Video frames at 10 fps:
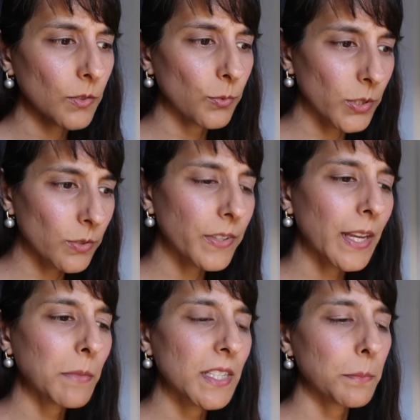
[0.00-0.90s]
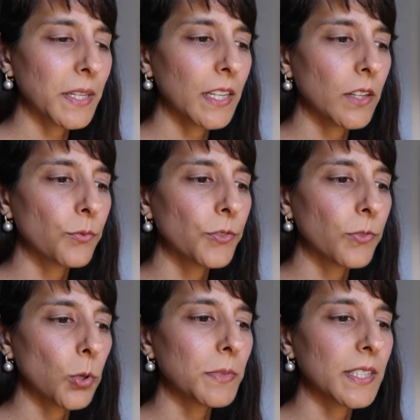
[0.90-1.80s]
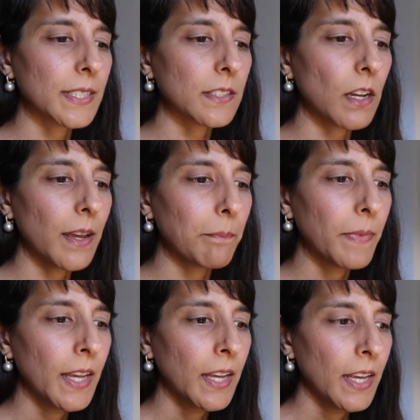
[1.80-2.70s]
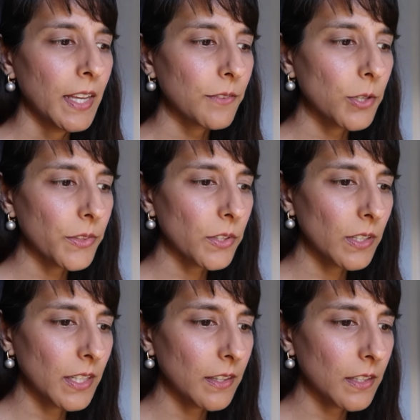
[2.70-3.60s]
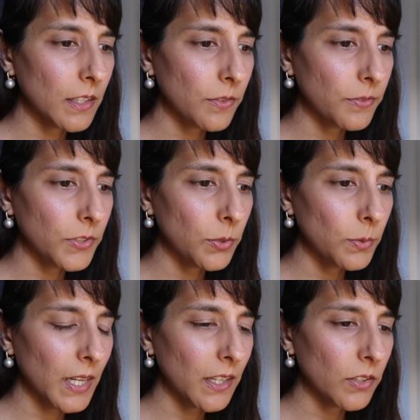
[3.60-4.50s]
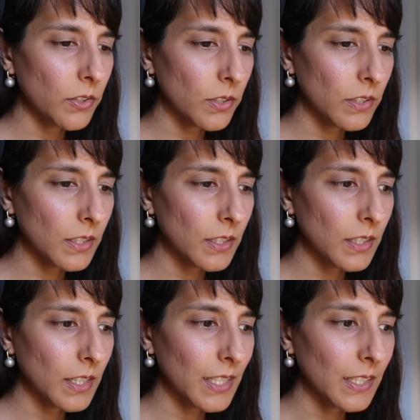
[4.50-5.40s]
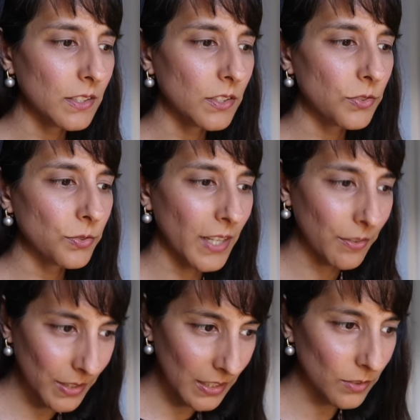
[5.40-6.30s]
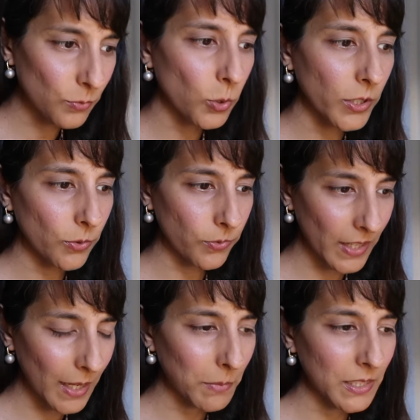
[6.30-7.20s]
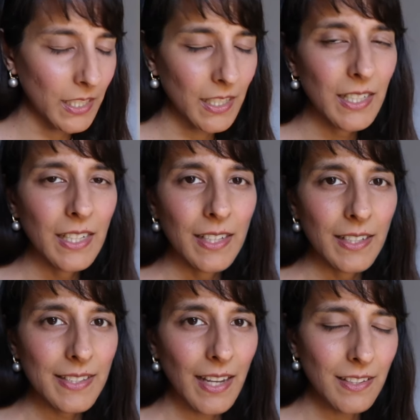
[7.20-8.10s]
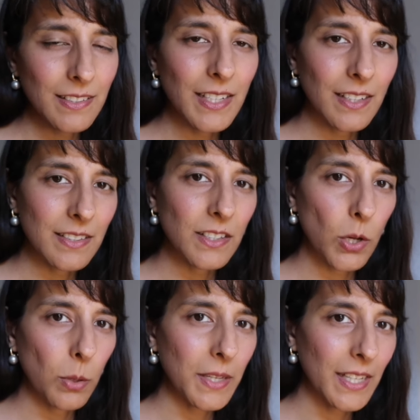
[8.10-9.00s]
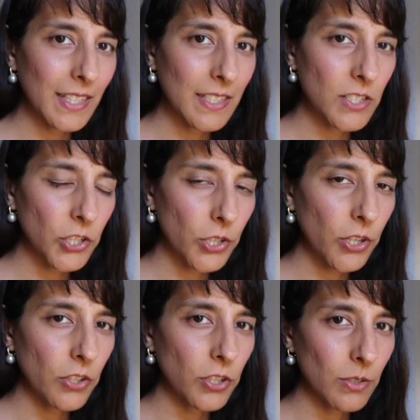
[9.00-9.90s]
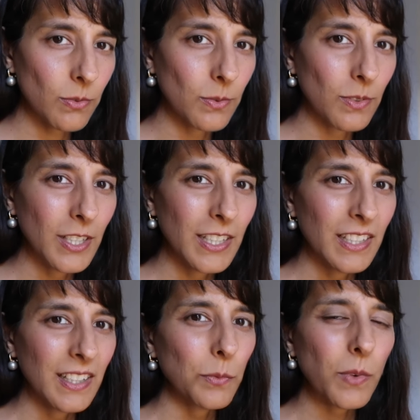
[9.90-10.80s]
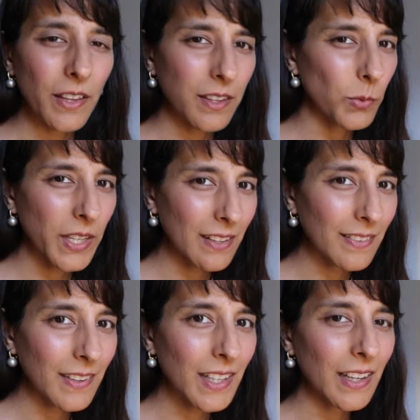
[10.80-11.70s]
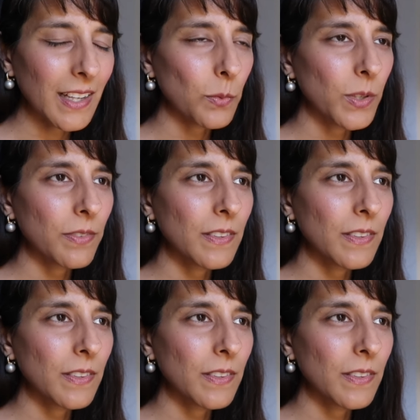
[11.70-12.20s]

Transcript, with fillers: royal families are being reformed at this time. And I've got the note here that if you are not an extravagant royal family, Saturn tends to go a bit easier on you. And I think we can see that. We've